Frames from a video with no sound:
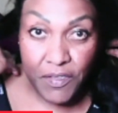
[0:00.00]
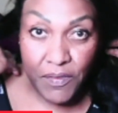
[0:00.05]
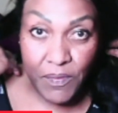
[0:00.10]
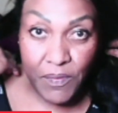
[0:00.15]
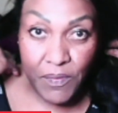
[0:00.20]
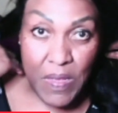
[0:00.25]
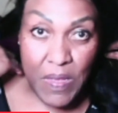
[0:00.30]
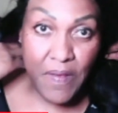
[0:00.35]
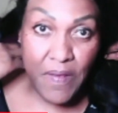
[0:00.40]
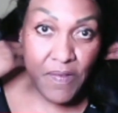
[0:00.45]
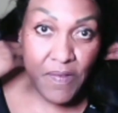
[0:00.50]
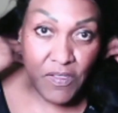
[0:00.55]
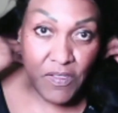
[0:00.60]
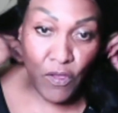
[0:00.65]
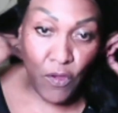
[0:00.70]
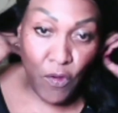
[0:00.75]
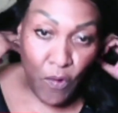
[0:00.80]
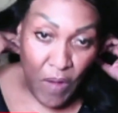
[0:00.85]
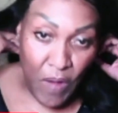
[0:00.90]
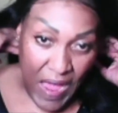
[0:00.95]
So I
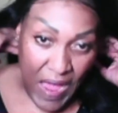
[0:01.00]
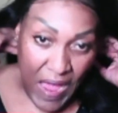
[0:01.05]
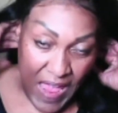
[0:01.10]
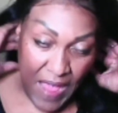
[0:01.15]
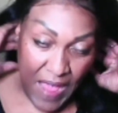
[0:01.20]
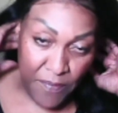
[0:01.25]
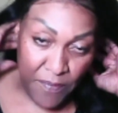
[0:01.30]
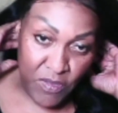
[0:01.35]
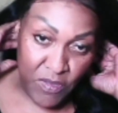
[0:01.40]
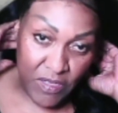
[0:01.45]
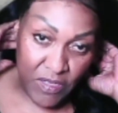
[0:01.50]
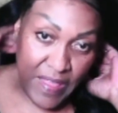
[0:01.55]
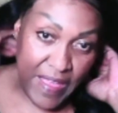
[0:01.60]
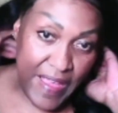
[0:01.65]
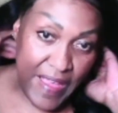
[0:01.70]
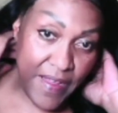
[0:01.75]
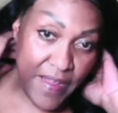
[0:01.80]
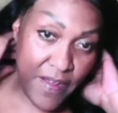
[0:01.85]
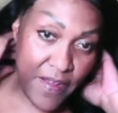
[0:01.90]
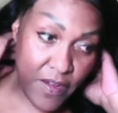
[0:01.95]
have to like
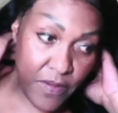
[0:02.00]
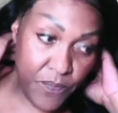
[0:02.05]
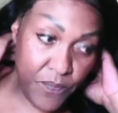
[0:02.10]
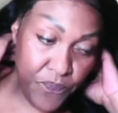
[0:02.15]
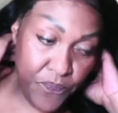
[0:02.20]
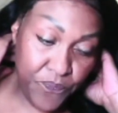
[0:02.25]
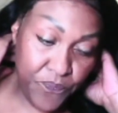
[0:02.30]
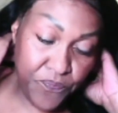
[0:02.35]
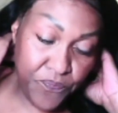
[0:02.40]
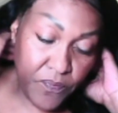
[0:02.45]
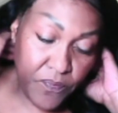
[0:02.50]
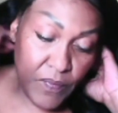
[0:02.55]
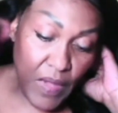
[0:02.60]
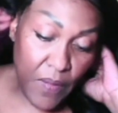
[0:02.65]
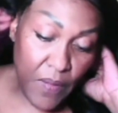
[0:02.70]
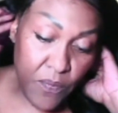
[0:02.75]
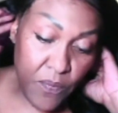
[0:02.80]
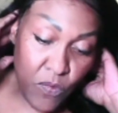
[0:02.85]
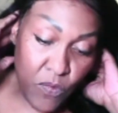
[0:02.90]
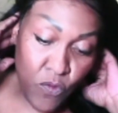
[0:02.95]

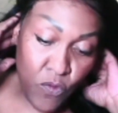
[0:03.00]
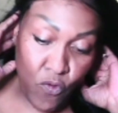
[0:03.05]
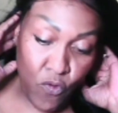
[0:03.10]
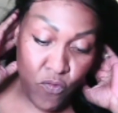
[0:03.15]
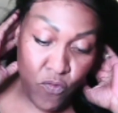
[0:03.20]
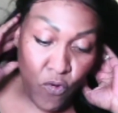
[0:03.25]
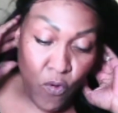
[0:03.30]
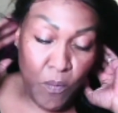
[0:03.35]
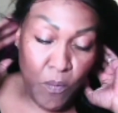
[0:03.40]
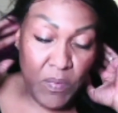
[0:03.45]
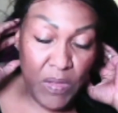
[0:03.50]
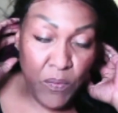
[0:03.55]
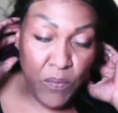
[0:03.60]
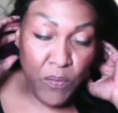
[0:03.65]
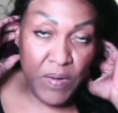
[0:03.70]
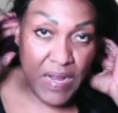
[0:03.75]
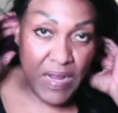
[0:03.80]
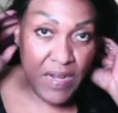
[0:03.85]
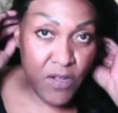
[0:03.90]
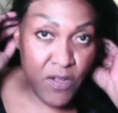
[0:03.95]
normally what I do,